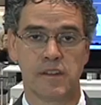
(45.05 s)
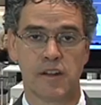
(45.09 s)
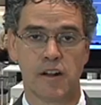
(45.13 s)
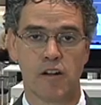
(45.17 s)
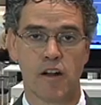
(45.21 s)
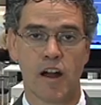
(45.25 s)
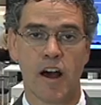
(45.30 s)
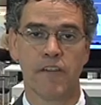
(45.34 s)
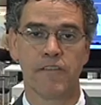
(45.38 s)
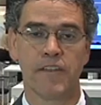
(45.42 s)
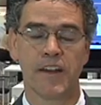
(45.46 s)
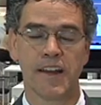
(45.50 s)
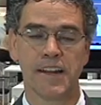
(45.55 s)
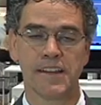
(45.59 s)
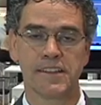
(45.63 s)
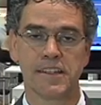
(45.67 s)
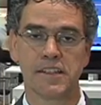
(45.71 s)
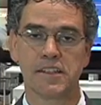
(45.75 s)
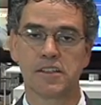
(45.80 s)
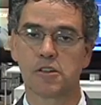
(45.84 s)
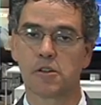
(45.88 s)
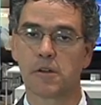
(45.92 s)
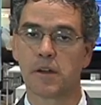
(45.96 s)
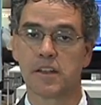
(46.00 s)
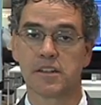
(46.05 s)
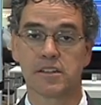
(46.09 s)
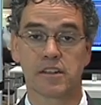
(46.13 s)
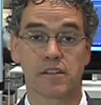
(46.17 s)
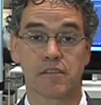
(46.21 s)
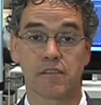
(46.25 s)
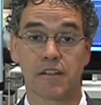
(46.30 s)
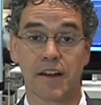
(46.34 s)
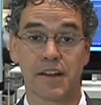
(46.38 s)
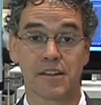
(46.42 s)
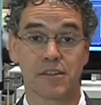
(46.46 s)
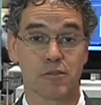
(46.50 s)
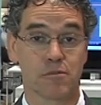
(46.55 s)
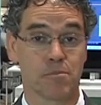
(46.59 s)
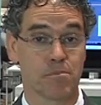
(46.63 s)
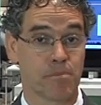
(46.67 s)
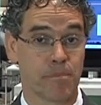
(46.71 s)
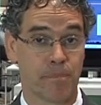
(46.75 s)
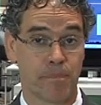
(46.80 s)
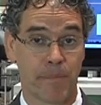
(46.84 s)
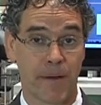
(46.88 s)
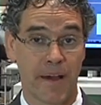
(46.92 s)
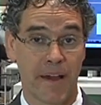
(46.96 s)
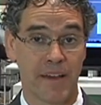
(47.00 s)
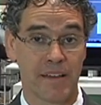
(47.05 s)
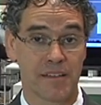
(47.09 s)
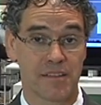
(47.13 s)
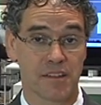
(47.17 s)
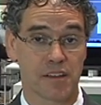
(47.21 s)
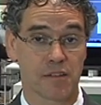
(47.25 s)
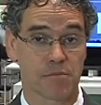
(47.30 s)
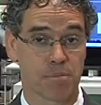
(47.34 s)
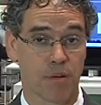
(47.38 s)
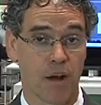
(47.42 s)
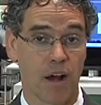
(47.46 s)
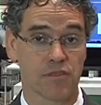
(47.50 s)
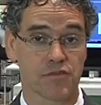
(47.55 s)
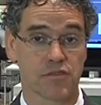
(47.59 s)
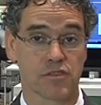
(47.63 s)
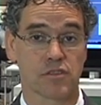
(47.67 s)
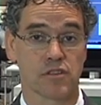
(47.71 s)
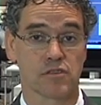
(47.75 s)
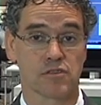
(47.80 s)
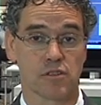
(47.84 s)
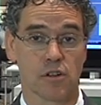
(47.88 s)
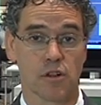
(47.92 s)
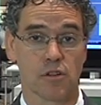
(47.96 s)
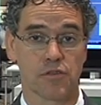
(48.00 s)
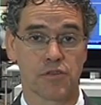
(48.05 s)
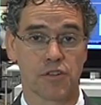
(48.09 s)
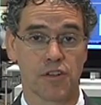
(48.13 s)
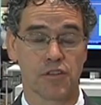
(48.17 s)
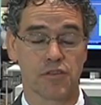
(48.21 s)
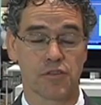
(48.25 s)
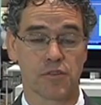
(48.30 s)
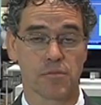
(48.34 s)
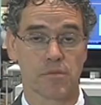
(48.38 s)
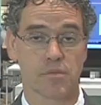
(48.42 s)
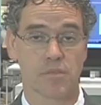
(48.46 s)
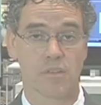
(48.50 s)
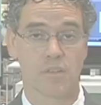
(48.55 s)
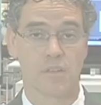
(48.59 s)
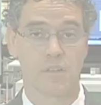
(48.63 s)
their ability to integrate to basic process control systems.